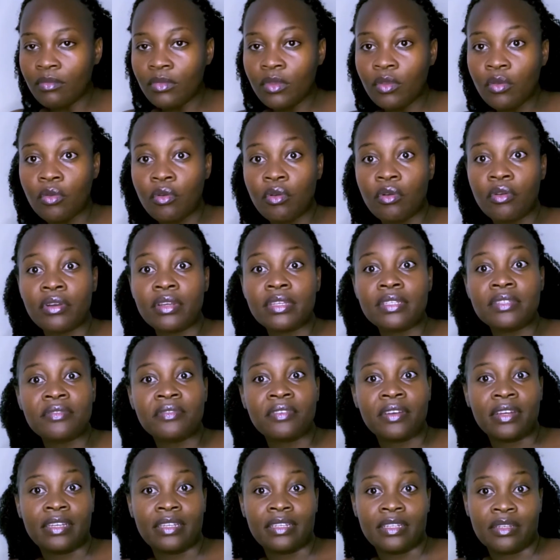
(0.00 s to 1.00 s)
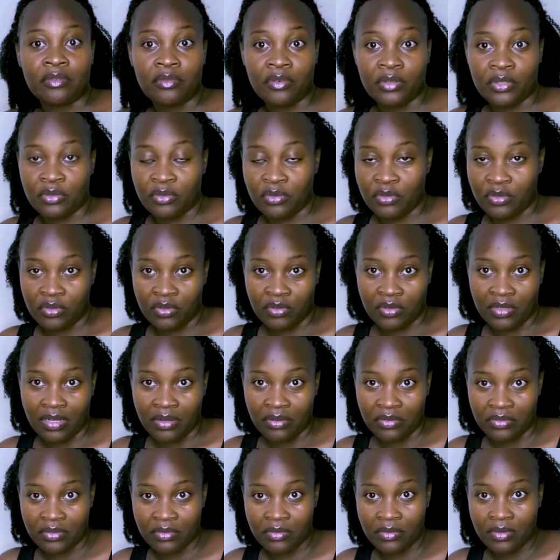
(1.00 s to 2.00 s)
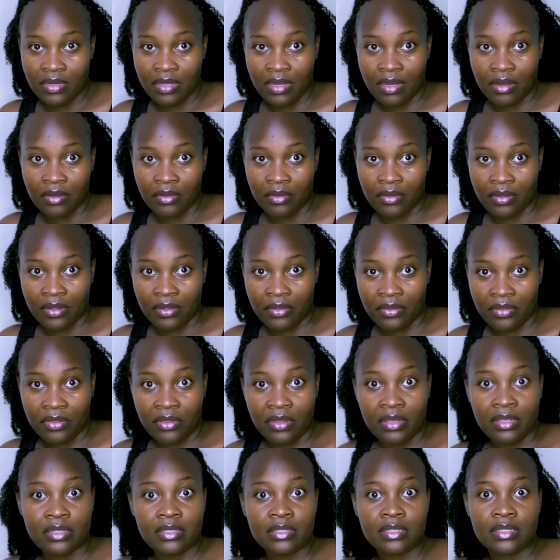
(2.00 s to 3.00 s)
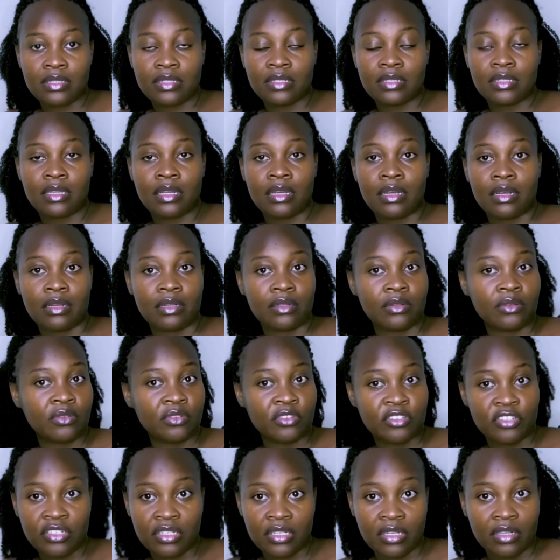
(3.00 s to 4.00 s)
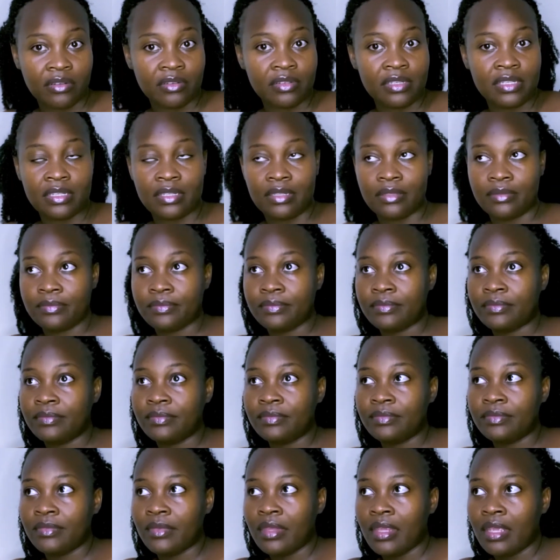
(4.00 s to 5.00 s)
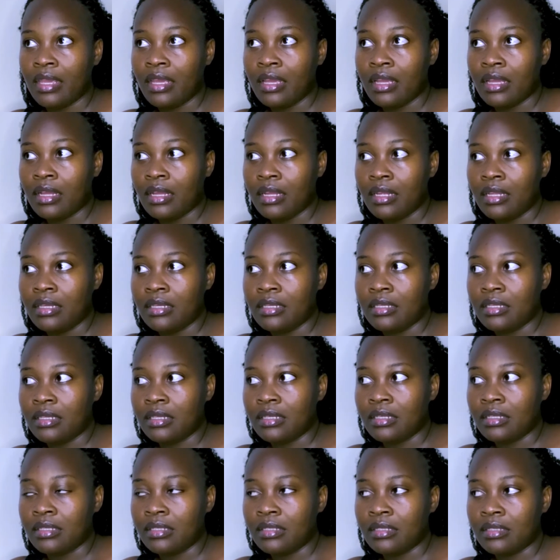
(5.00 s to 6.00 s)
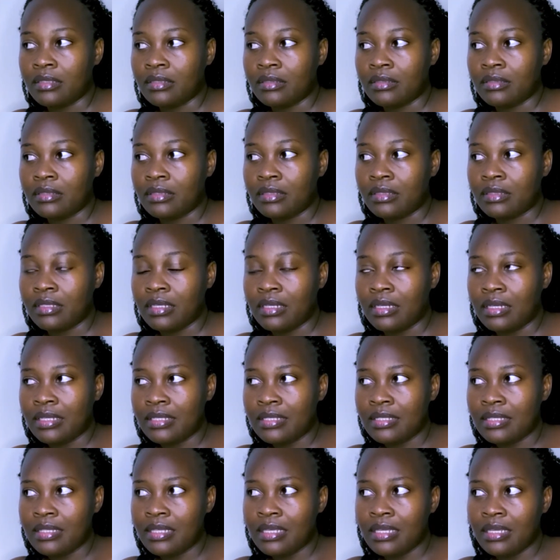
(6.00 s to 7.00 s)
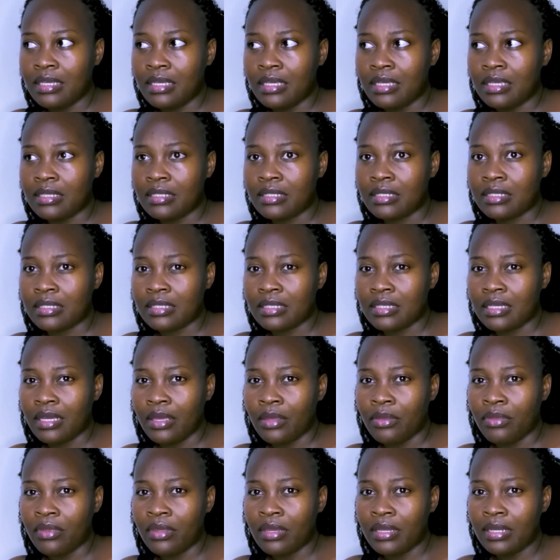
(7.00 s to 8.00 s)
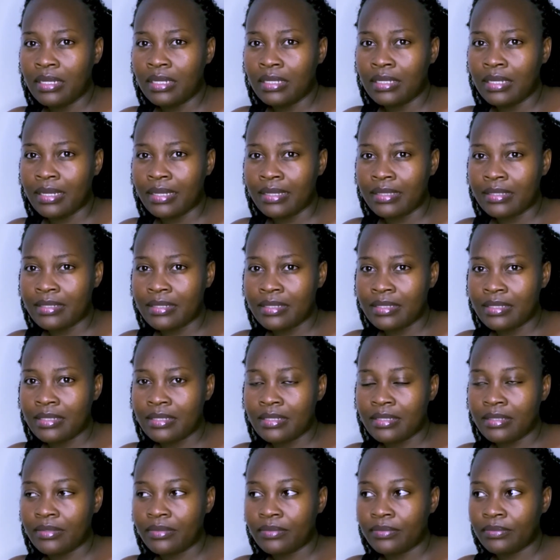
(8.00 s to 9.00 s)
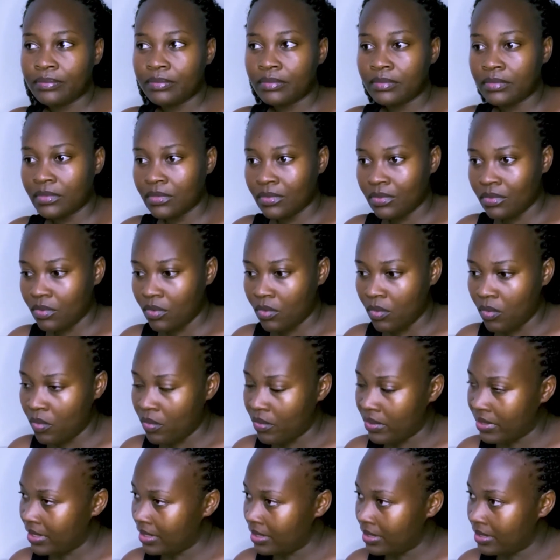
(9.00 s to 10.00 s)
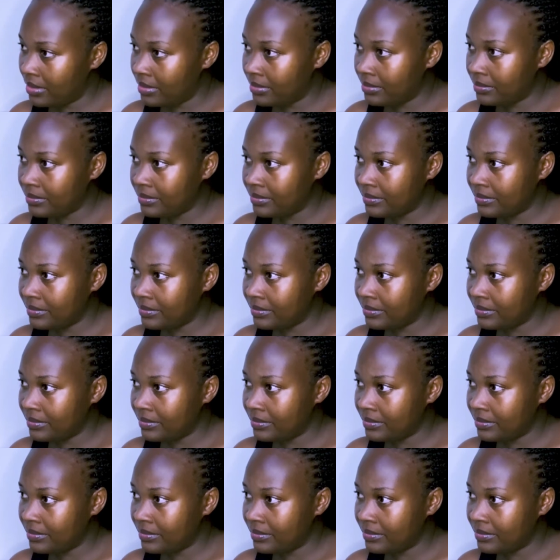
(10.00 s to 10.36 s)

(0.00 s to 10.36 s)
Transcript: We always find a way to talk out things, not shouting. The last thing is, I think last week